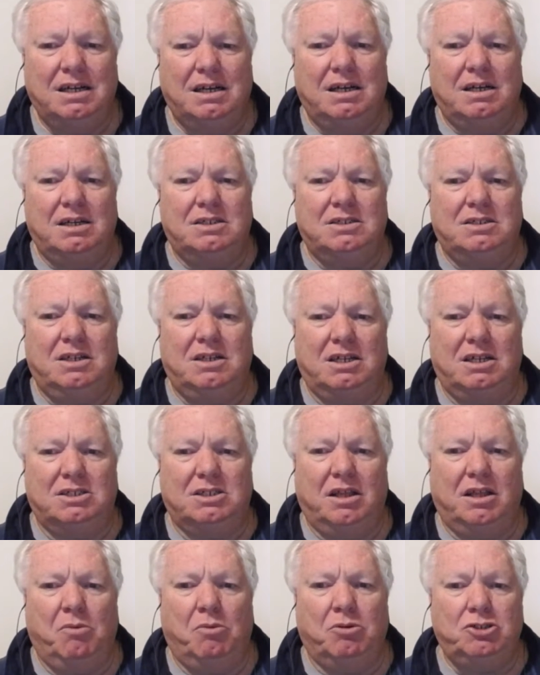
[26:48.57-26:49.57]
So
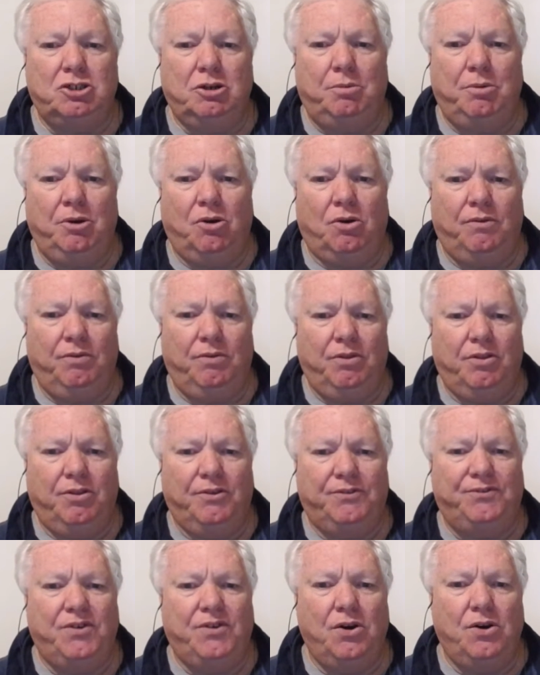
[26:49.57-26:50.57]
they want you to be on the
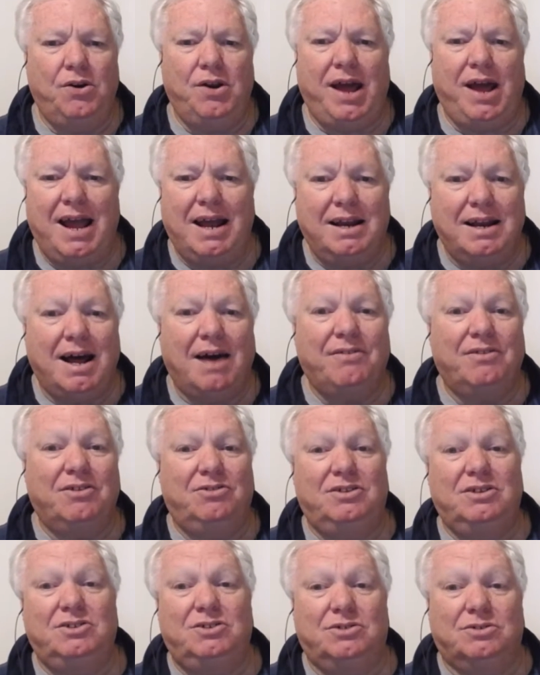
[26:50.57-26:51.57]
phone and other
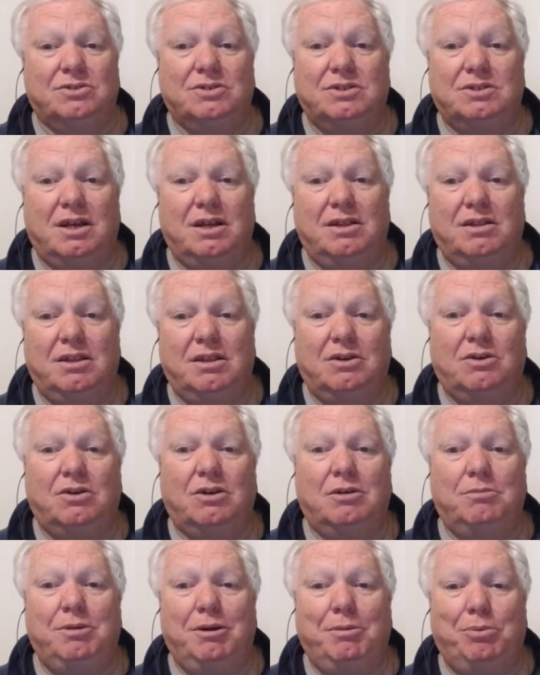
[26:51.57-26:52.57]
digital. So they've got to
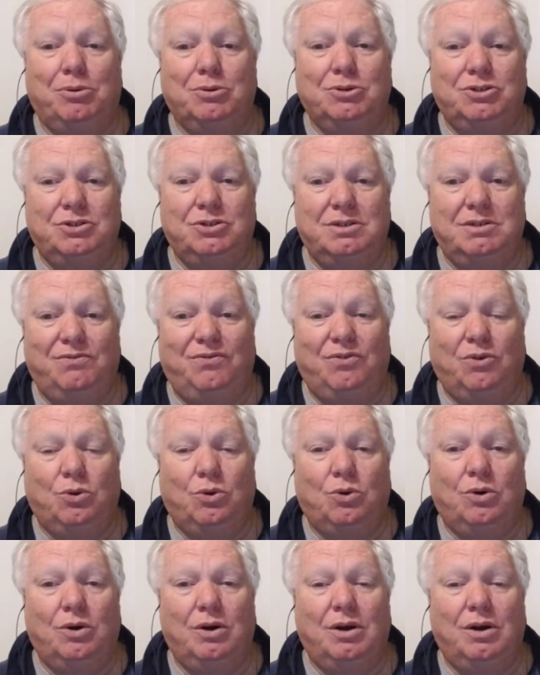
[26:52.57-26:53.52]
be pushing for,